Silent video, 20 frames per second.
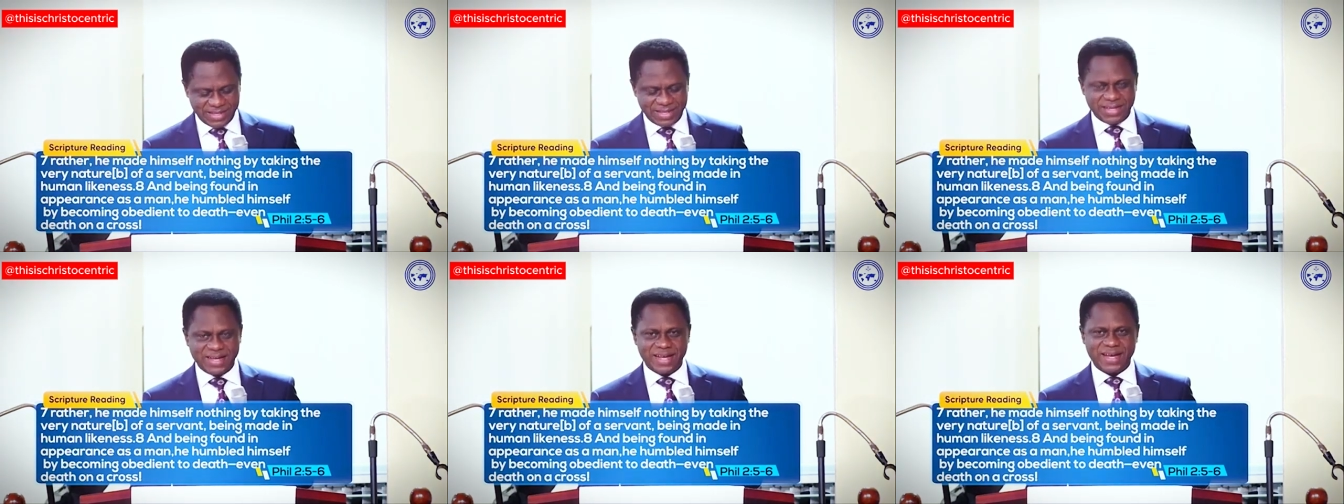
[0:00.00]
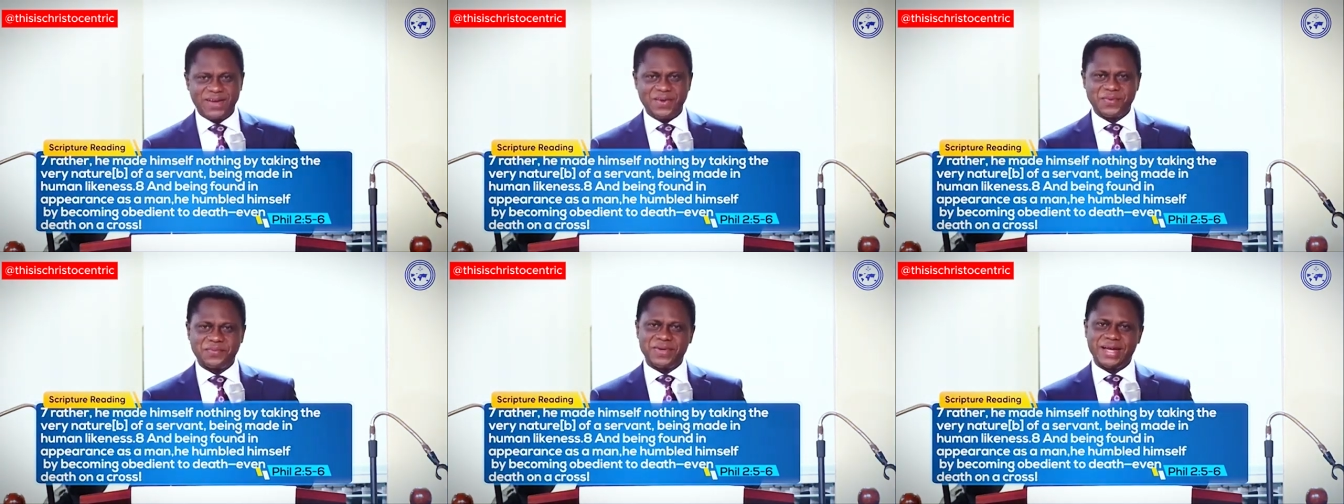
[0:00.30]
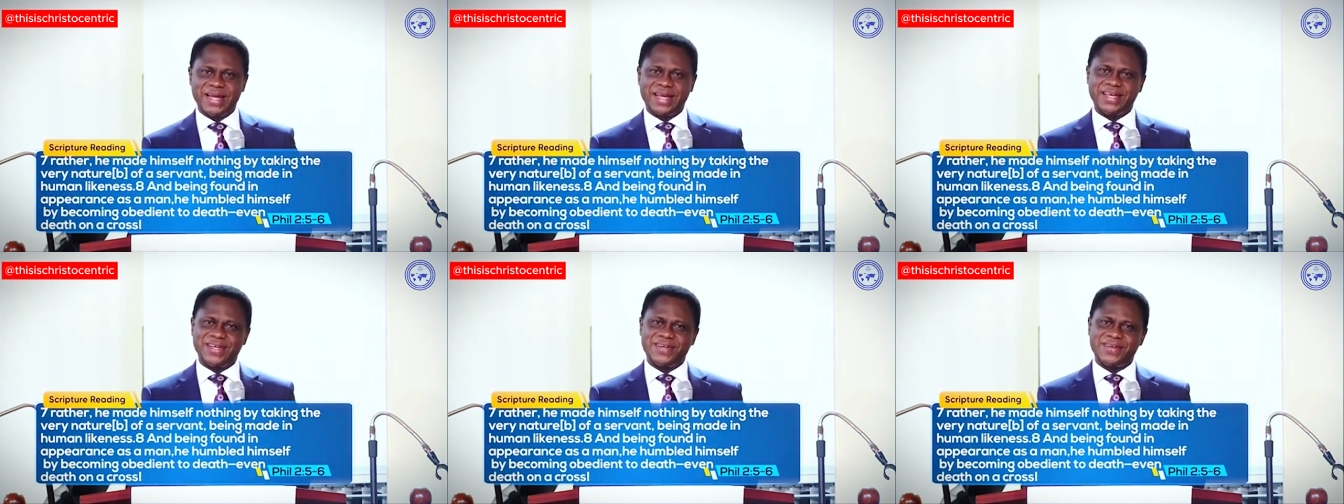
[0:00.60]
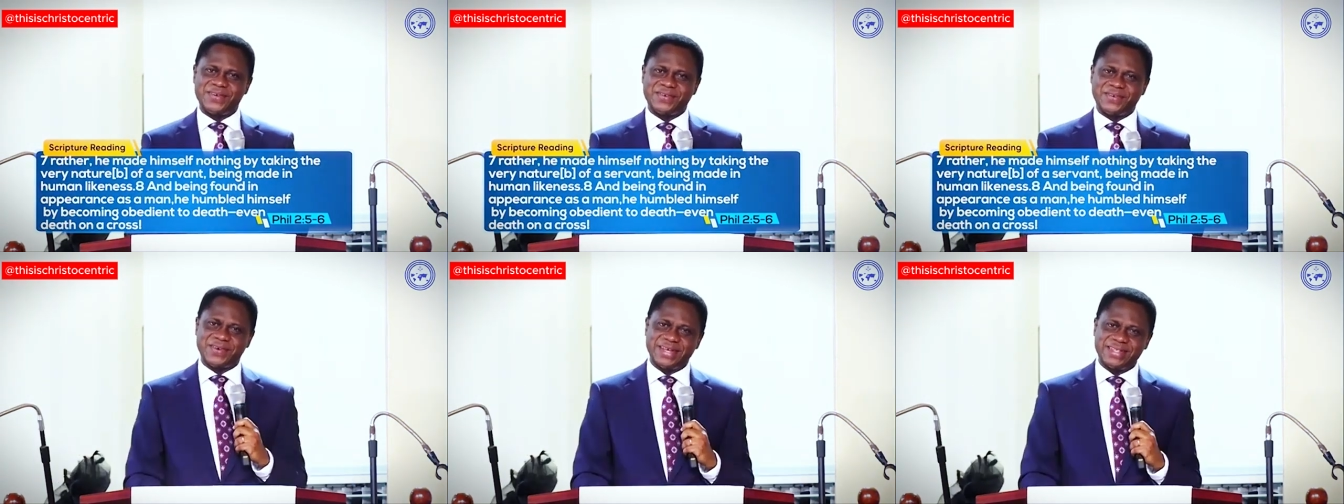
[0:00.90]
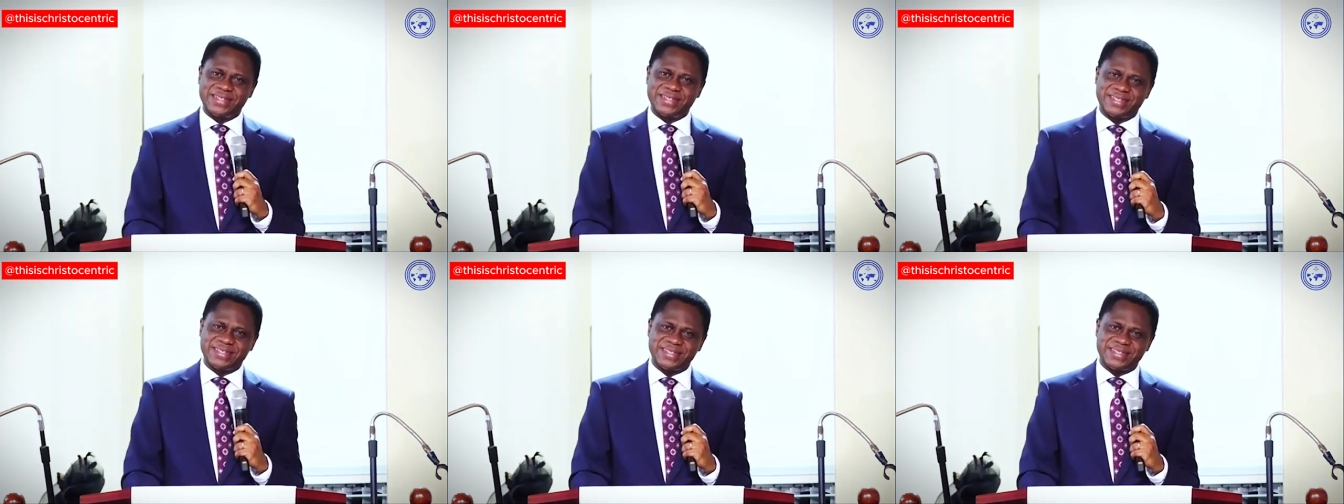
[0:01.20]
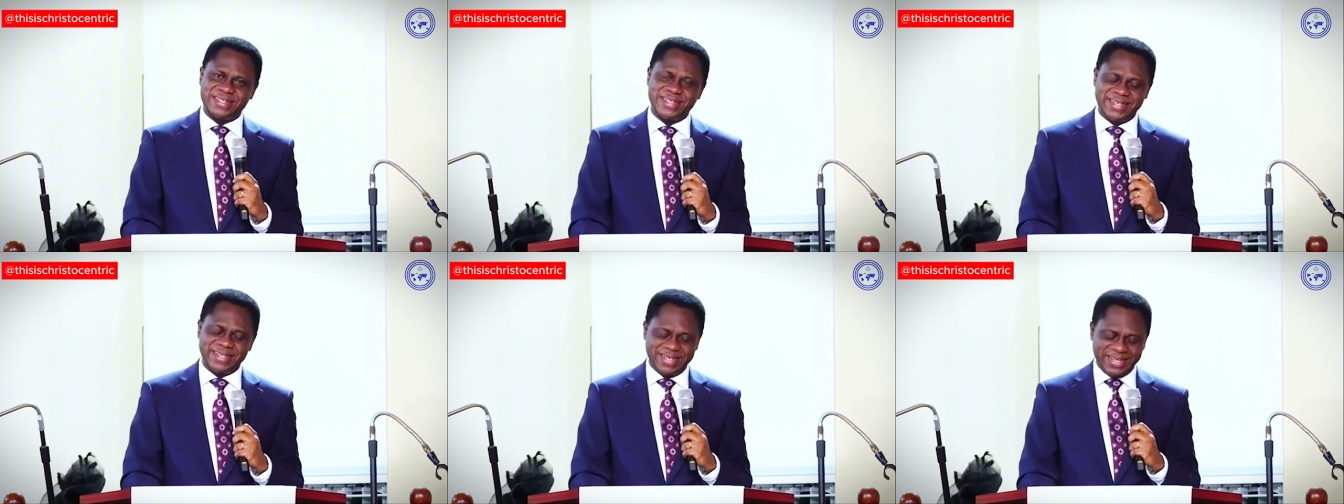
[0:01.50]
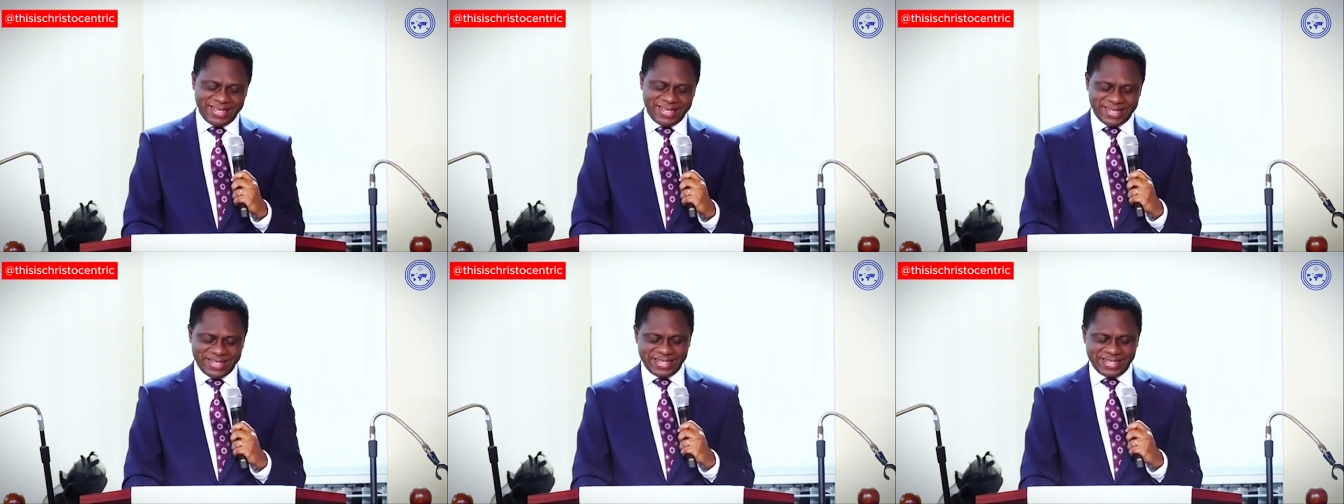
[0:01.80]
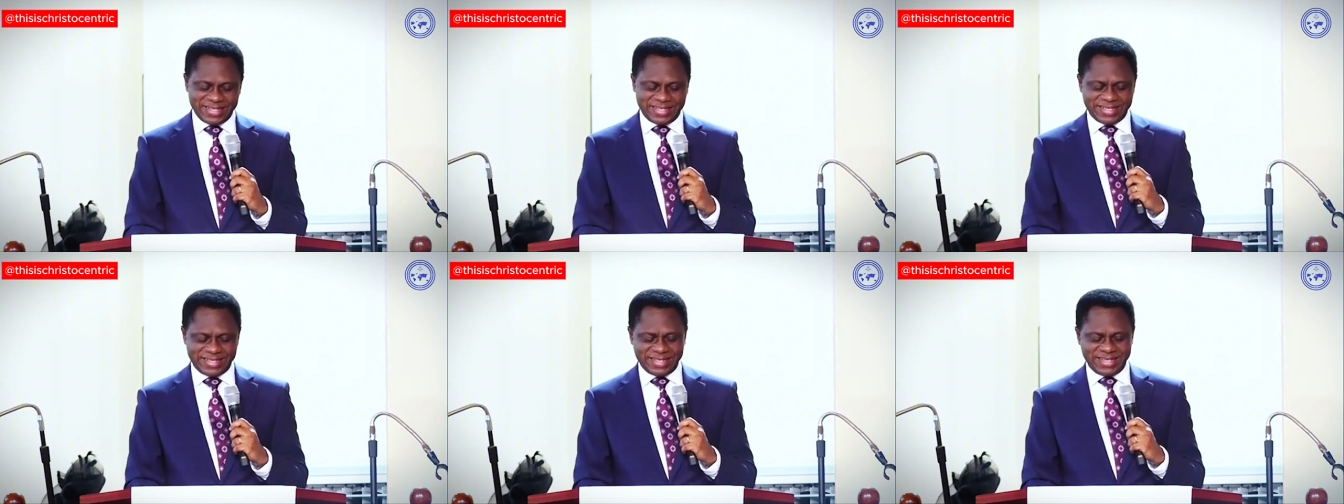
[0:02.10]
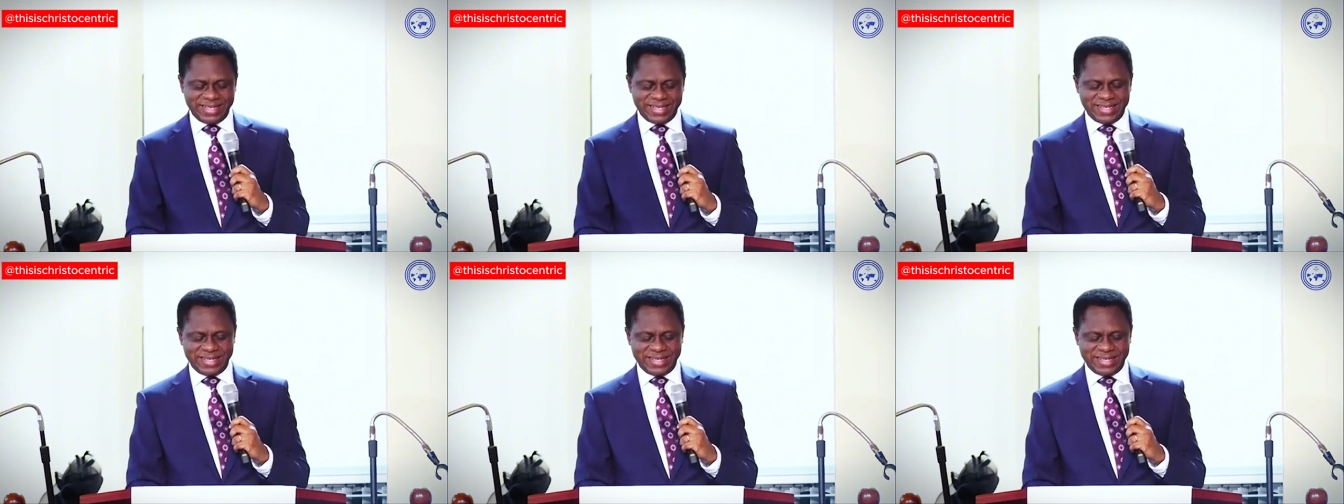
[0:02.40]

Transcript: Now, my interest is